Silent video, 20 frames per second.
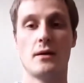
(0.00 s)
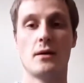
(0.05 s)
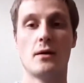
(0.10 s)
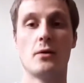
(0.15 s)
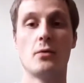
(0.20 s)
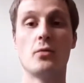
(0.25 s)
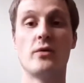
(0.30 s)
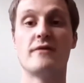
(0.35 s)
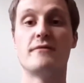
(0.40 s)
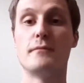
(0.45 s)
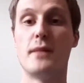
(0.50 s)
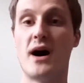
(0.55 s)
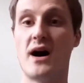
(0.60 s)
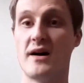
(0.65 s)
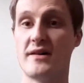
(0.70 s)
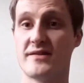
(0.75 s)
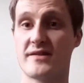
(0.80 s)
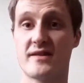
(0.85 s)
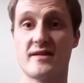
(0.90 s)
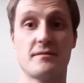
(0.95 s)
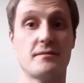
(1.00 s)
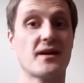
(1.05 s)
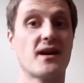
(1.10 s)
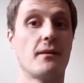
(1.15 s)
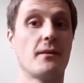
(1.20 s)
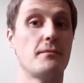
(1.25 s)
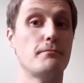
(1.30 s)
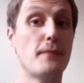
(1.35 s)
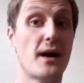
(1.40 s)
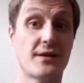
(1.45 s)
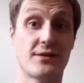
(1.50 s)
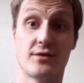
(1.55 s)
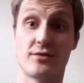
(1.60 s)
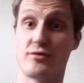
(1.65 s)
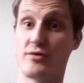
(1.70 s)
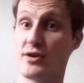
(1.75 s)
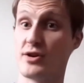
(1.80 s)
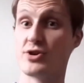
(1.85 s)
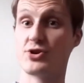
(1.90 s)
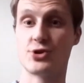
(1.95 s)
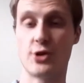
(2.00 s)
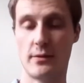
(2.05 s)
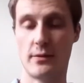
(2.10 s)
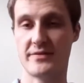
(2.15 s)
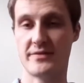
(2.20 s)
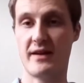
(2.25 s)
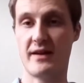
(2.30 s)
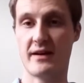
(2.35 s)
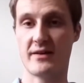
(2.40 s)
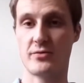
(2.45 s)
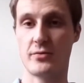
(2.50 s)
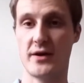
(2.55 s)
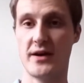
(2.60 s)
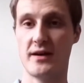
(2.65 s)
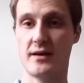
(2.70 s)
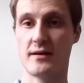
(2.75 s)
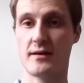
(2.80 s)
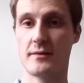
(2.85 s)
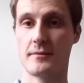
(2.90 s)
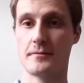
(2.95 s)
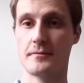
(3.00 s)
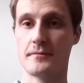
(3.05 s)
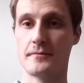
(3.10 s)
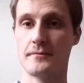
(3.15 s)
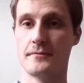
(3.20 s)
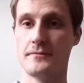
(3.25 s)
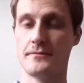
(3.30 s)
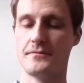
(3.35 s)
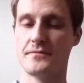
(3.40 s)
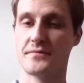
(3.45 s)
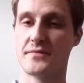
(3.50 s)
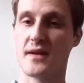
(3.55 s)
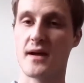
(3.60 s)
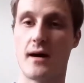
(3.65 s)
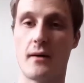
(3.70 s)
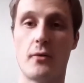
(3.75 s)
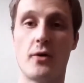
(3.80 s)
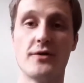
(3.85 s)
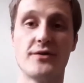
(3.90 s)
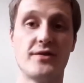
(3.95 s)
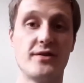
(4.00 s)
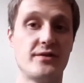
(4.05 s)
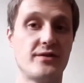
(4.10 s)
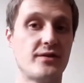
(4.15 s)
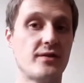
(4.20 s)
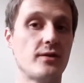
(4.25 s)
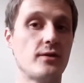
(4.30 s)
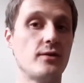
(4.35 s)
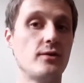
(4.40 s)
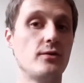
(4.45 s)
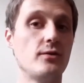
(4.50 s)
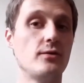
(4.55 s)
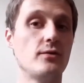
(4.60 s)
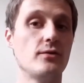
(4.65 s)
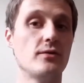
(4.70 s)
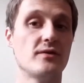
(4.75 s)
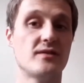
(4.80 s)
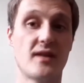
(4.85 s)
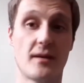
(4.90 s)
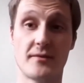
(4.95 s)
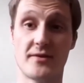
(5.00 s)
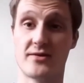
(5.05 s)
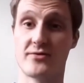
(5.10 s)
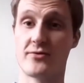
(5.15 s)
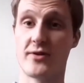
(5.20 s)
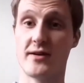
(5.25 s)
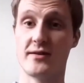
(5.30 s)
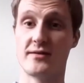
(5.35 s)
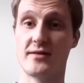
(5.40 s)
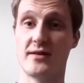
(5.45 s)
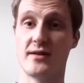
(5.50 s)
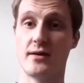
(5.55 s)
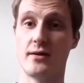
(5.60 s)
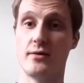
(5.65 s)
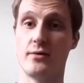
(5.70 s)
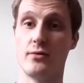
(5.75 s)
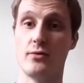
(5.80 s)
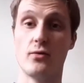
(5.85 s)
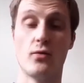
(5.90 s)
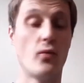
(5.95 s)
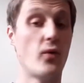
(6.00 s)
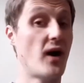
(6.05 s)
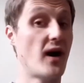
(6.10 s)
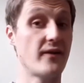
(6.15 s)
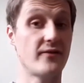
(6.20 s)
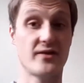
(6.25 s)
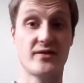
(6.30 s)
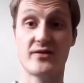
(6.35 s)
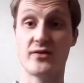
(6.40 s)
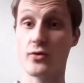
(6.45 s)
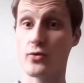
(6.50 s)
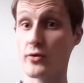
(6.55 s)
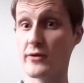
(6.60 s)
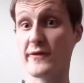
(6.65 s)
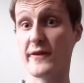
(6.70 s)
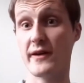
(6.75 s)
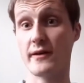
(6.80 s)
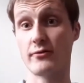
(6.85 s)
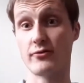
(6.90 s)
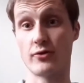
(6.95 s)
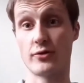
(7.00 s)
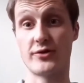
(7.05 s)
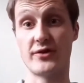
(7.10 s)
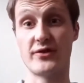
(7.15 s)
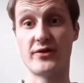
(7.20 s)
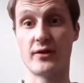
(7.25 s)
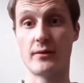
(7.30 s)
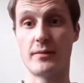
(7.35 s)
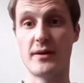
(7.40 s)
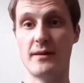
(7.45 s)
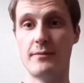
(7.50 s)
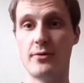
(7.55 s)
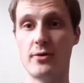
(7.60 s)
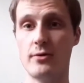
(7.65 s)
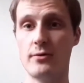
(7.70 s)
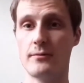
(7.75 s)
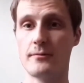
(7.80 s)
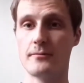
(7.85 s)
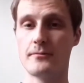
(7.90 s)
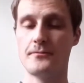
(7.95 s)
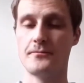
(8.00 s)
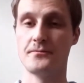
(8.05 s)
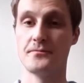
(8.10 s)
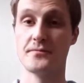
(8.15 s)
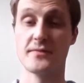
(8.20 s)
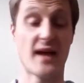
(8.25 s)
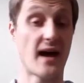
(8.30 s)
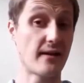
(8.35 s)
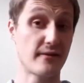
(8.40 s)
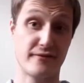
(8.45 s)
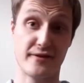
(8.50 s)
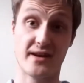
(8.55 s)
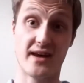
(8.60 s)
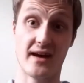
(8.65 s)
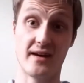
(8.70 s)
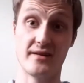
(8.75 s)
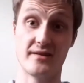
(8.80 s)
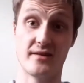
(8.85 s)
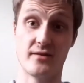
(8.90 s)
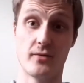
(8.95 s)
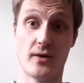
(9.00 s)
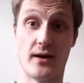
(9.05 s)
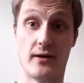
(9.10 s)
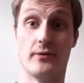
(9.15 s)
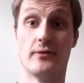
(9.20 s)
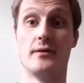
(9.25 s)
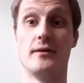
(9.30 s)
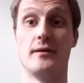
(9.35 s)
With masks becoming mandatory in shops next week, I wanted to demonstrate to you why this is a good thing for autistic people, and for gays as well.